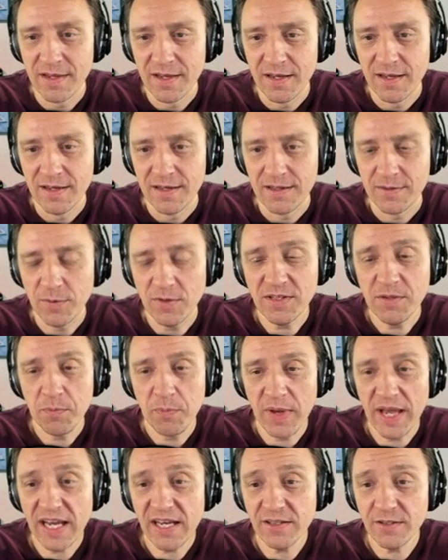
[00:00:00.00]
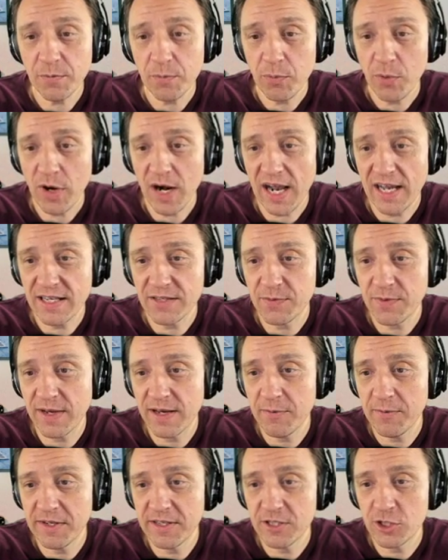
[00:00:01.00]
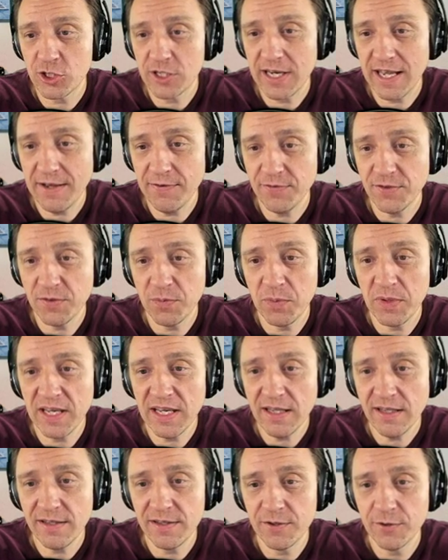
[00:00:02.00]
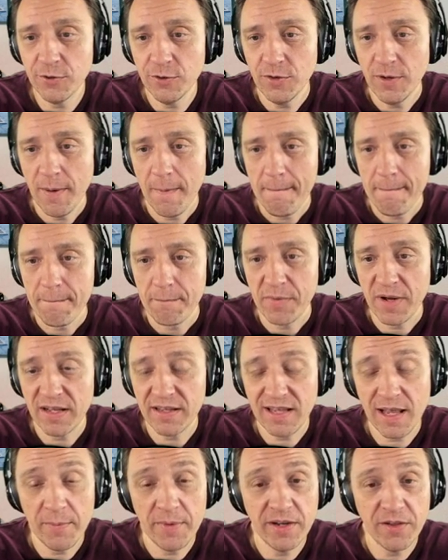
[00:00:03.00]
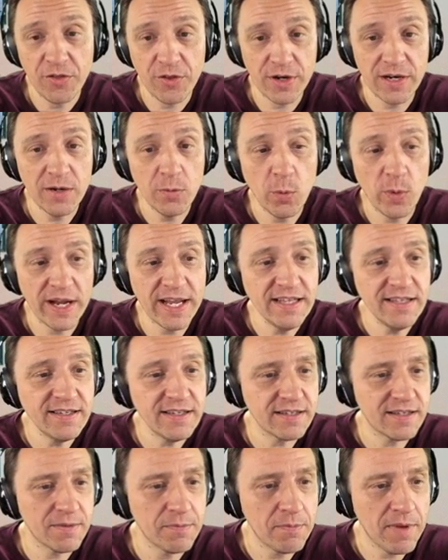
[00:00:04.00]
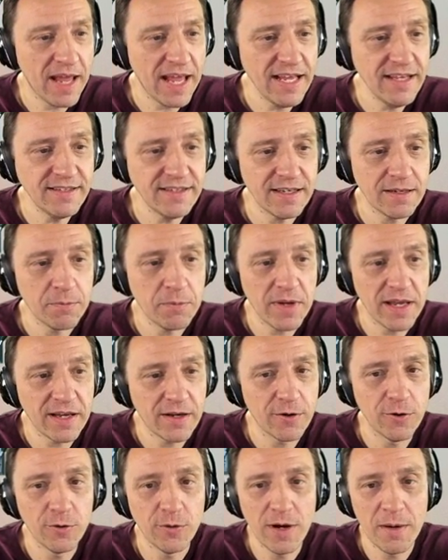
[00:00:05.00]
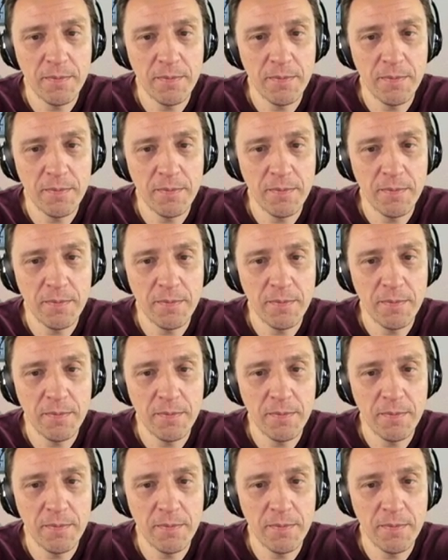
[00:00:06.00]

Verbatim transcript: It was a big surprise when, when Steffs beat you. But, I mean, three wins is amazing, Big O.